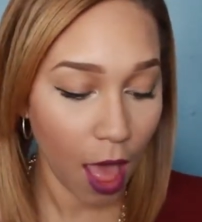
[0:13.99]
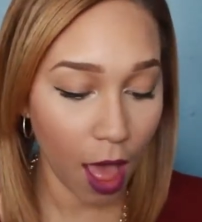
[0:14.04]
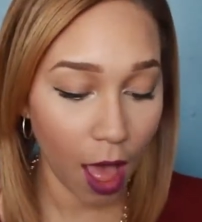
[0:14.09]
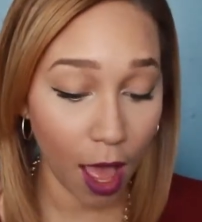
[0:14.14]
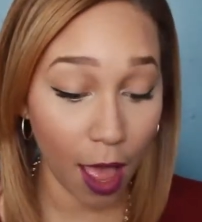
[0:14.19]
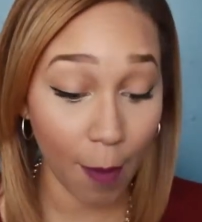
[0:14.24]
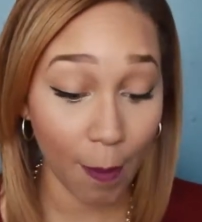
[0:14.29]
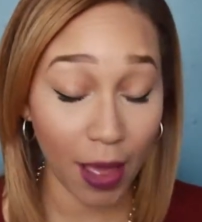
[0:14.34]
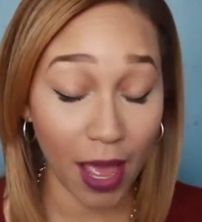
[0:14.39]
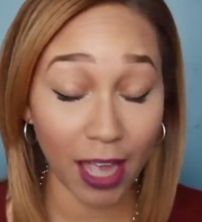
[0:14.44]

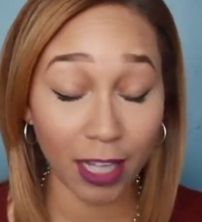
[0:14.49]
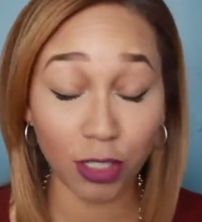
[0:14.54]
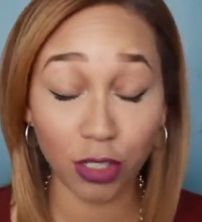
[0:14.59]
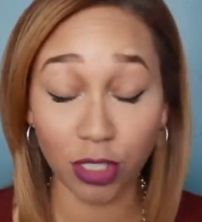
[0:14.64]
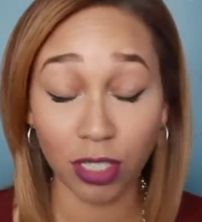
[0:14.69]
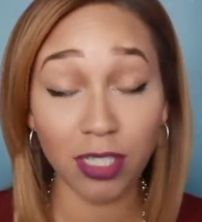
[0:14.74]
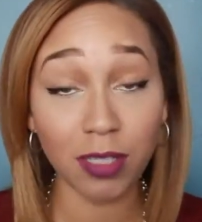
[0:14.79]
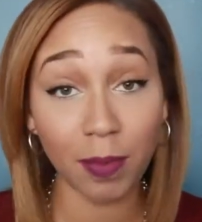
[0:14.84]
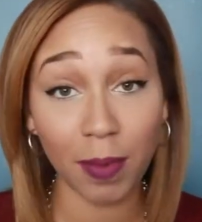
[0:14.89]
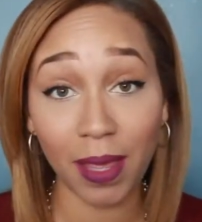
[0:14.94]
I
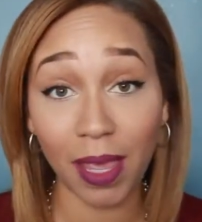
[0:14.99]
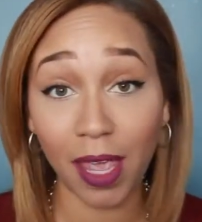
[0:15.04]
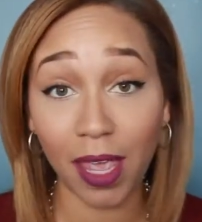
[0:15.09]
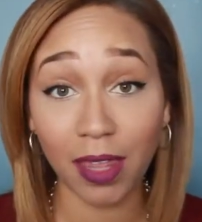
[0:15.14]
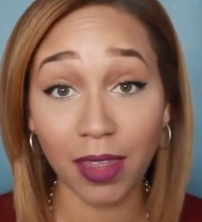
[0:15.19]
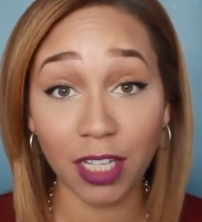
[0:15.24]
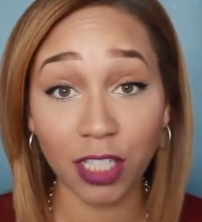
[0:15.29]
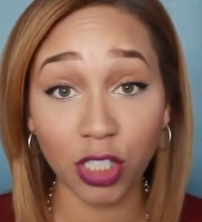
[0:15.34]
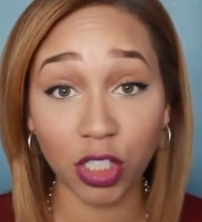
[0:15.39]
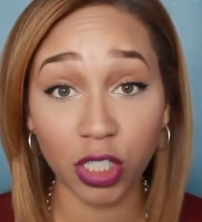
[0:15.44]
just
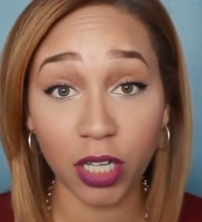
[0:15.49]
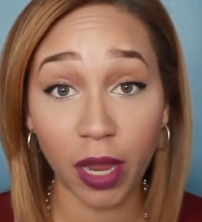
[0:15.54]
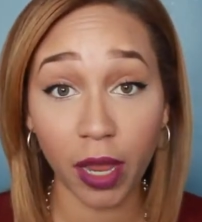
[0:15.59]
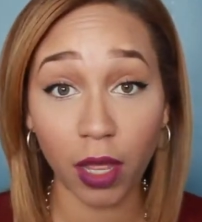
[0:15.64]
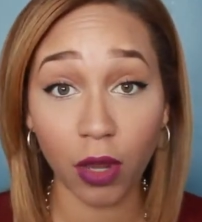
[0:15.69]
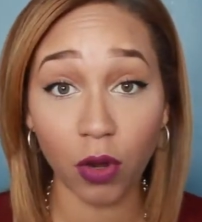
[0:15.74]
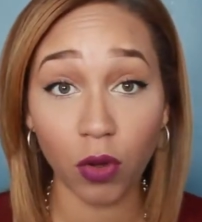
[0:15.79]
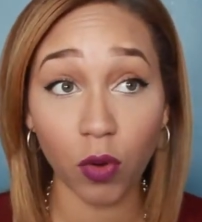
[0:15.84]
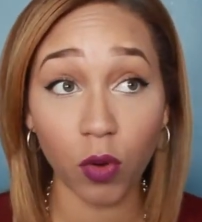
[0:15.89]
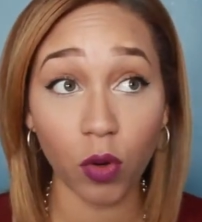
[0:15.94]
began this
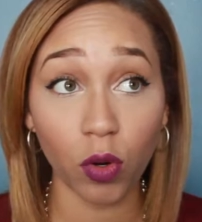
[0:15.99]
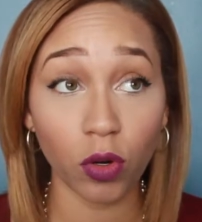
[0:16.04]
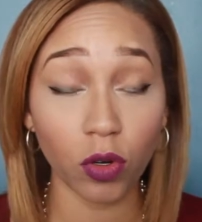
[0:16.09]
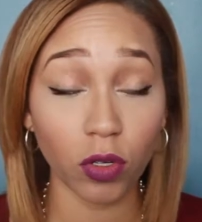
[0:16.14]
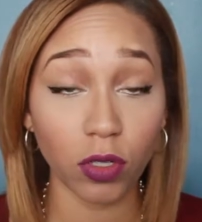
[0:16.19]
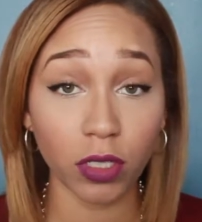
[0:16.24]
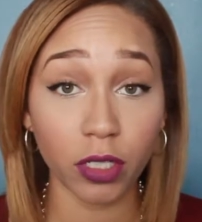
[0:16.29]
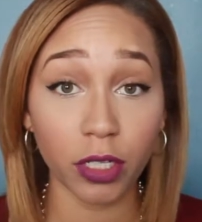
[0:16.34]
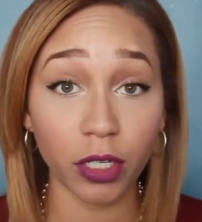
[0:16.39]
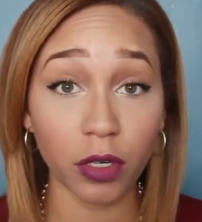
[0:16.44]
channel
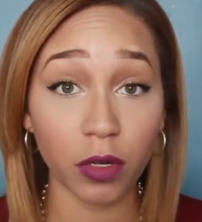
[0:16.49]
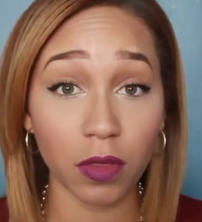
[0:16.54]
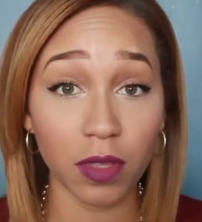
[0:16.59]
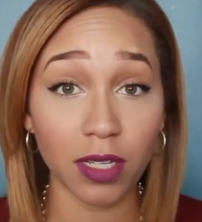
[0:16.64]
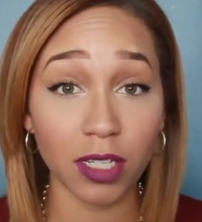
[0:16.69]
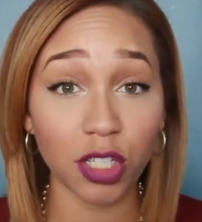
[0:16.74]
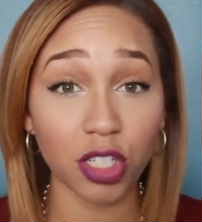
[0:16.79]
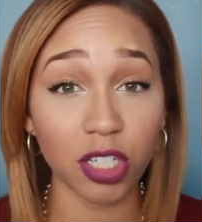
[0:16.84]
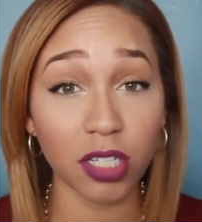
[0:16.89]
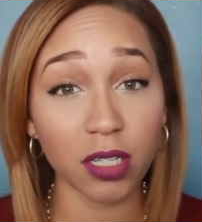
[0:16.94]
earlier
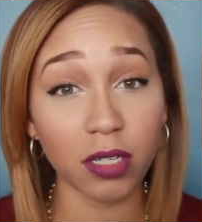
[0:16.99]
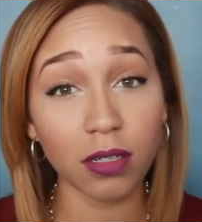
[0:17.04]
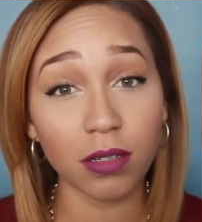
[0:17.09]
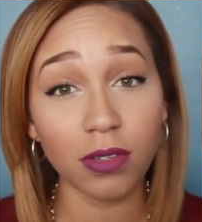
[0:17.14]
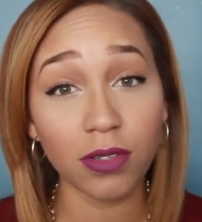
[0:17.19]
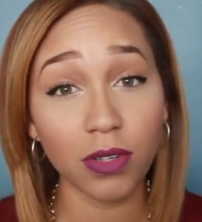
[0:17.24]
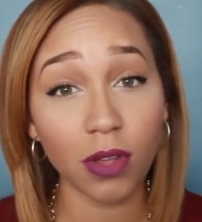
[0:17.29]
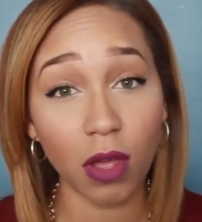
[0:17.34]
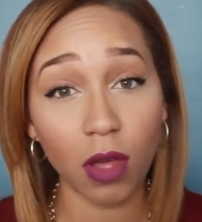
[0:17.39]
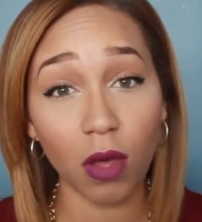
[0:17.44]
this year,
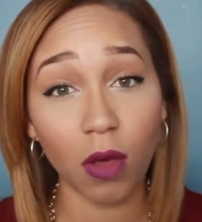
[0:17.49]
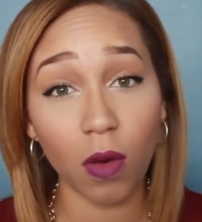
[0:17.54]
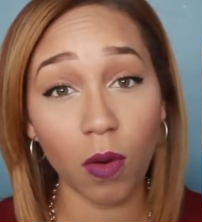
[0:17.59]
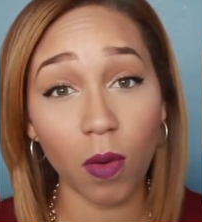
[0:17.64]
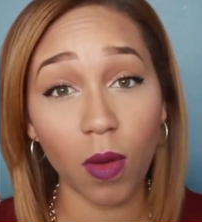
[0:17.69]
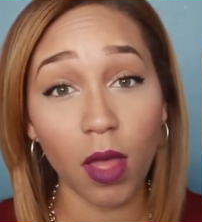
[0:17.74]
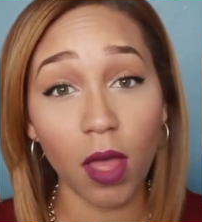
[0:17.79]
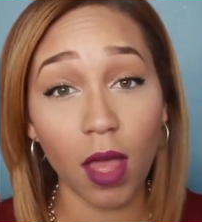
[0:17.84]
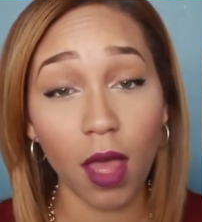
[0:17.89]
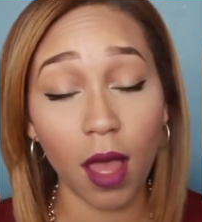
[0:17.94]

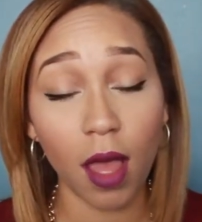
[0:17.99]
so